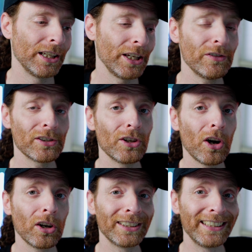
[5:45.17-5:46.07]
If your
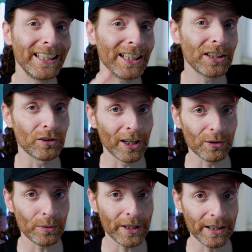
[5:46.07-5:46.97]
dog did run
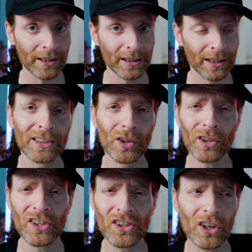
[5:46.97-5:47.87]
away,
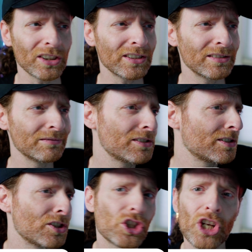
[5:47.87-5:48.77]
don't start
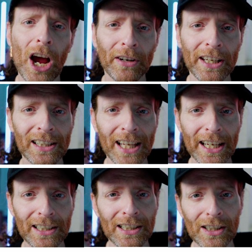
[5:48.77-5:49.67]
shouting
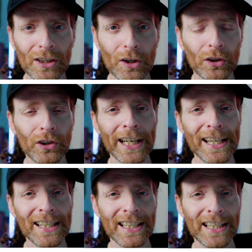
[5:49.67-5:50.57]
like
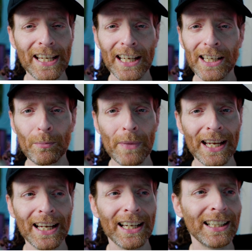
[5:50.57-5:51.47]
crazy, getting
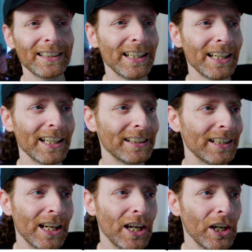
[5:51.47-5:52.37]
mad,
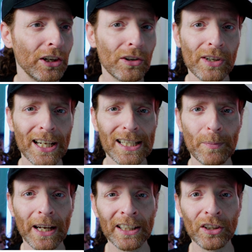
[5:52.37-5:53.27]
and
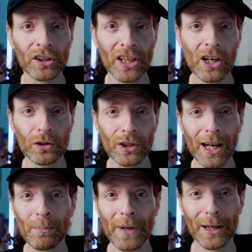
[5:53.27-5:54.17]
expecting your dog to
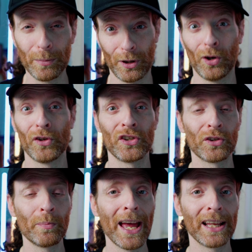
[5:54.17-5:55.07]
come back because
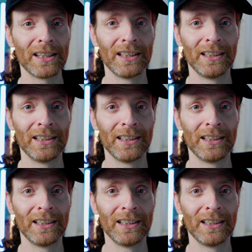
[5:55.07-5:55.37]
you're mad.